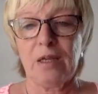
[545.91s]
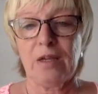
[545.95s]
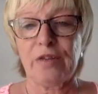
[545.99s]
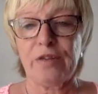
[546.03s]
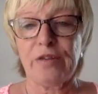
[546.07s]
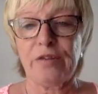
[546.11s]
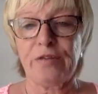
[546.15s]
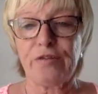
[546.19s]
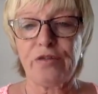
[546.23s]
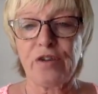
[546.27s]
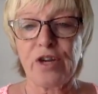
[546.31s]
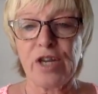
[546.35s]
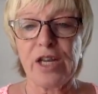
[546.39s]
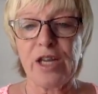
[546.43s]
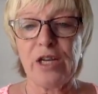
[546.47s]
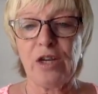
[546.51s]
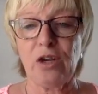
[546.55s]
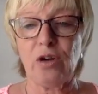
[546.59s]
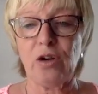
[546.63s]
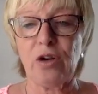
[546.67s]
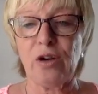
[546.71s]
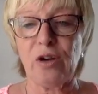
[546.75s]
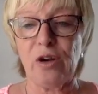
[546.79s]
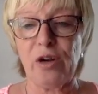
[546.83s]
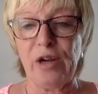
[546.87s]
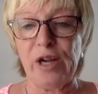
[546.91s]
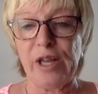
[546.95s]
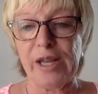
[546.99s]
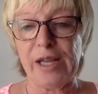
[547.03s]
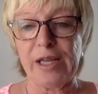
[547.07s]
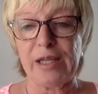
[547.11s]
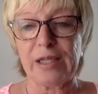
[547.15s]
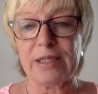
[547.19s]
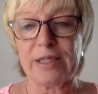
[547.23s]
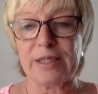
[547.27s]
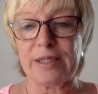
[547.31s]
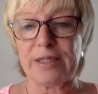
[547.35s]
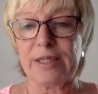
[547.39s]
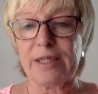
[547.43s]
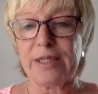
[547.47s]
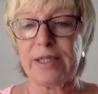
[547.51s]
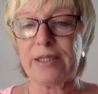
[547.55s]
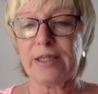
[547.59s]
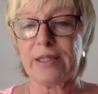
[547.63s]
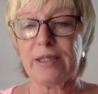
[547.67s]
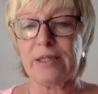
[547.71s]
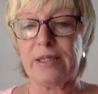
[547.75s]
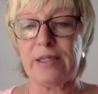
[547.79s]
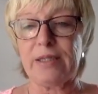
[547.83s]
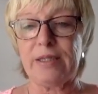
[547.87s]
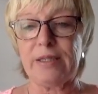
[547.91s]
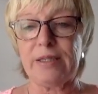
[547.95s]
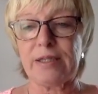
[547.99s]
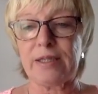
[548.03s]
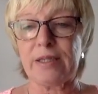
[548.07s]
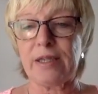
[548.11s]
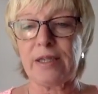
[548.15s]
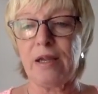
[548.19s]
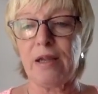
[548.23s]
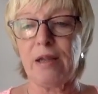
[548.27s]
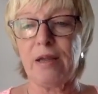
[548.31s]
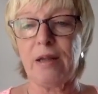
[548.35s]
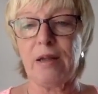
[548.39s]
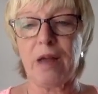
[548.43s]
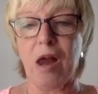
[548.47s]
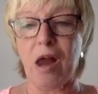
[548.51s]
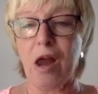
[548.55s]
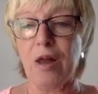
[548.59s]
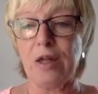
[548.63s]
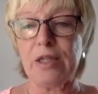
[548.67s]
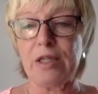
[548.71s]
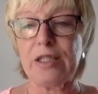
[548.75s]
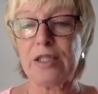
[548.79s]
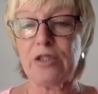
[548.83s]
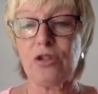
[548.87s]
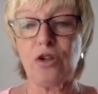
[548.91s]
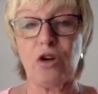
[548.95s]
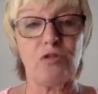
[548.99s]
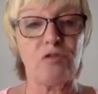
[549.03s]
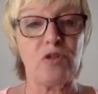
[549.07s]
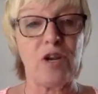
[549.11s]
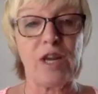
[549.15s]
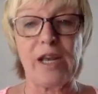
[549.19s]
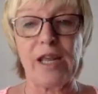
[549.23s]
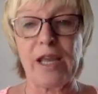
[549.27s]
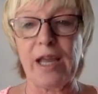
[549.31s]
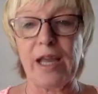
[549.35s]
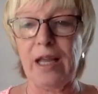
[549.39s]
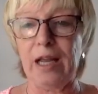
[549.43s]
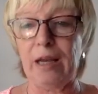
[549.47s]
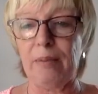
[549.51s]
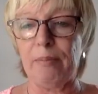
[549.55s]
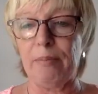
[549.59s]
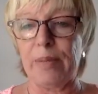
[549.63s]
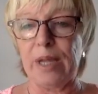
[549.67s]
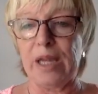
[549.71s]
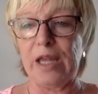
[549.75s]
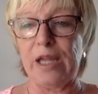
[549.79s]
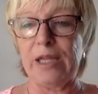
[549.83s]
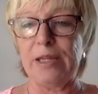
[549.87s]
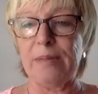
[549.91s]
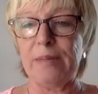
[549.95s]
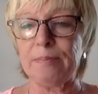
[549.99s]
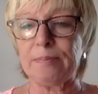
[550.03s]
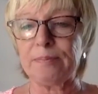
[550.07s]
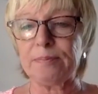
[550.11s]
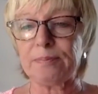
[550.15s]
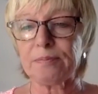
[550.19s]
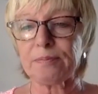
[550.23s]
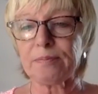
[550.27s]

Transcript: The free legal assistance did not really help me,